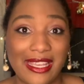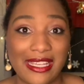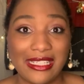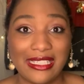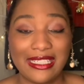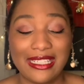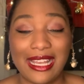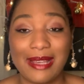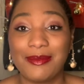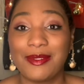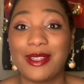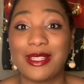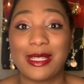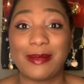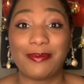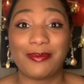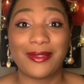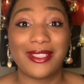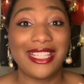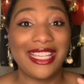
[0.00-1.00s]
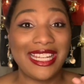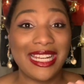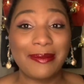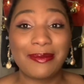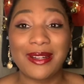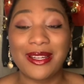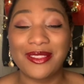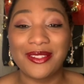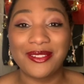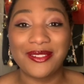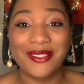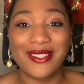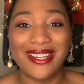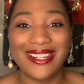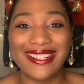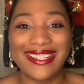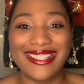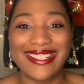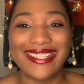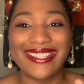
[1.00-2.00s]
I'm going to clean up around the
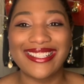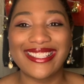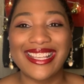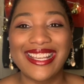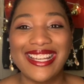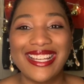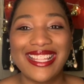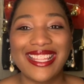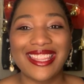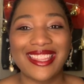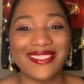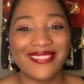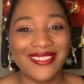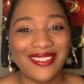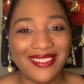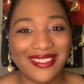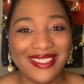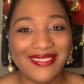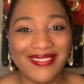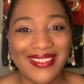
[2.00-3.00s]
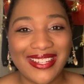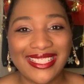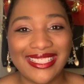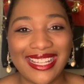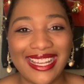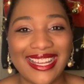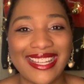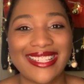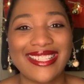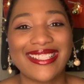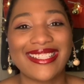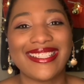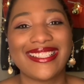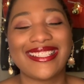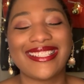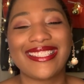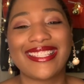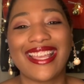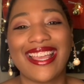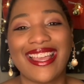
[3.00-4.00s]
corners, throw on my lashes,
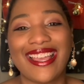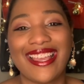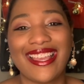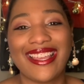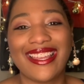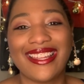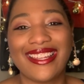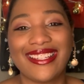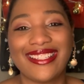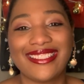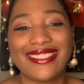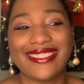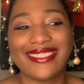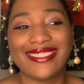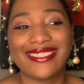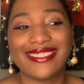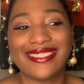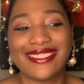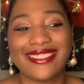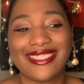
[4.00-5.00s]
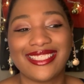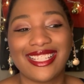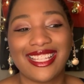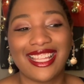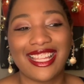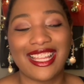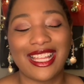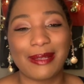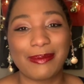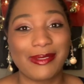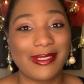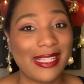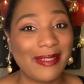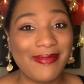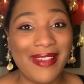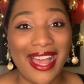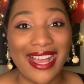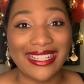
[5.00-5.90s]
and I'll be right back.